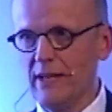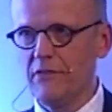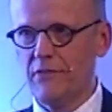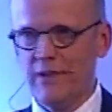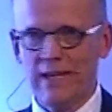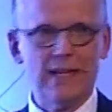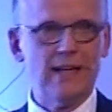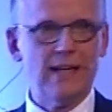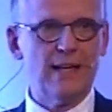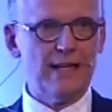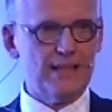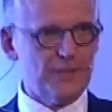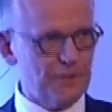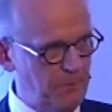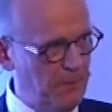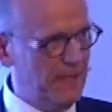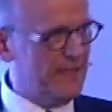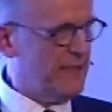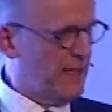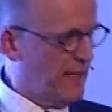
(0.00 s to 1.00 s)
at Finland, it's
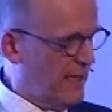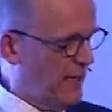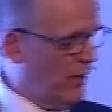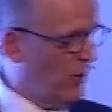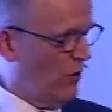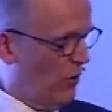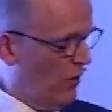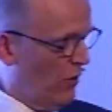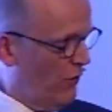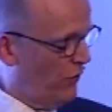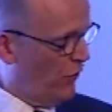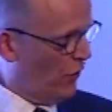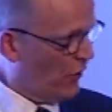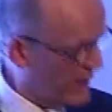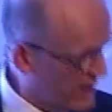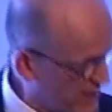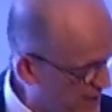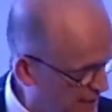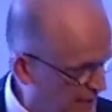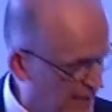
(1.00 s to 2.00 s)
basically all
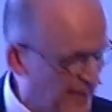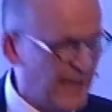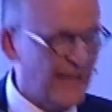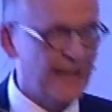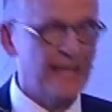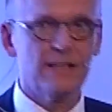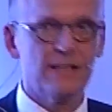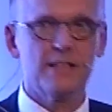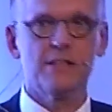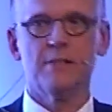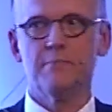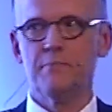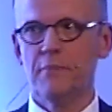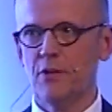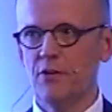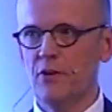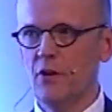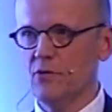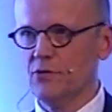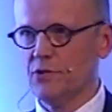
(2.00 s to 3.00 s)
forest and lakes.
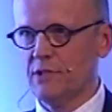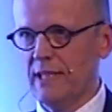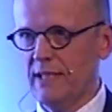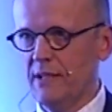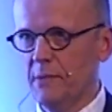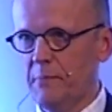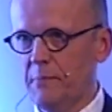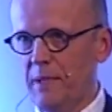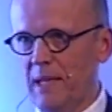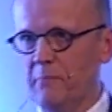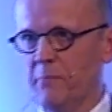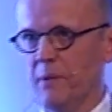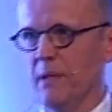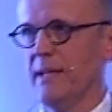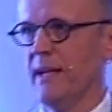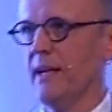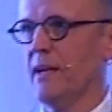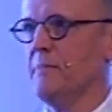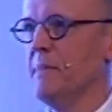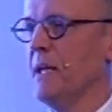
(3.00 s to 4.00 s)
You don't see the people
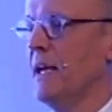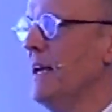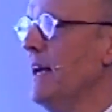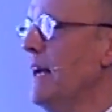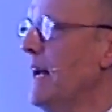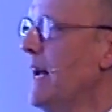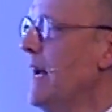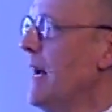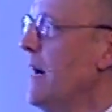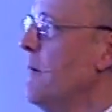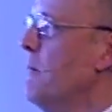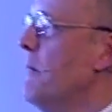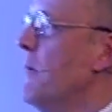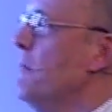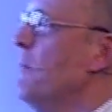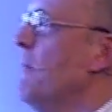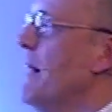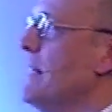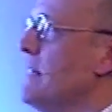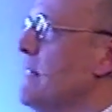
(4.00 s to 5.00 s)
there.
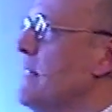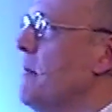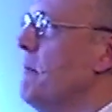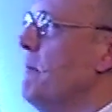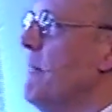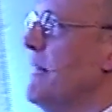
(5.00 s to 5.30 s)
But